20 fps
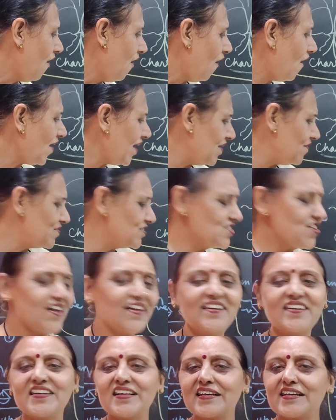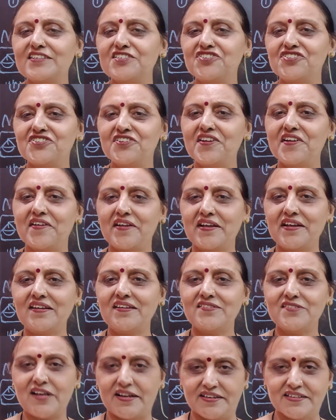Or even genetic
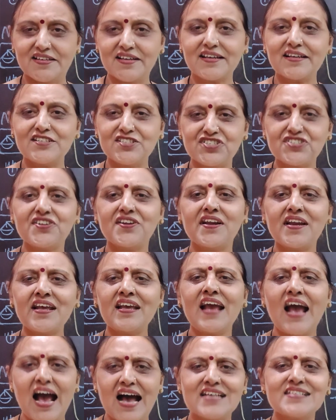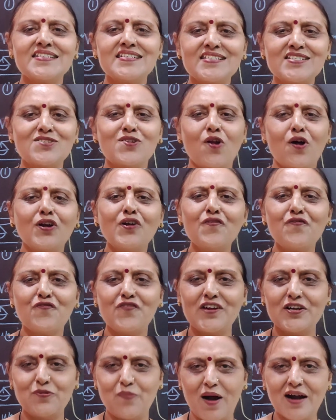engineering. Genetic engineering has a lot
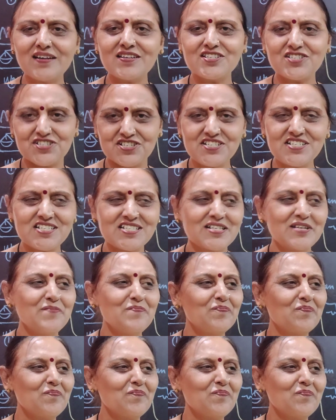of advantages.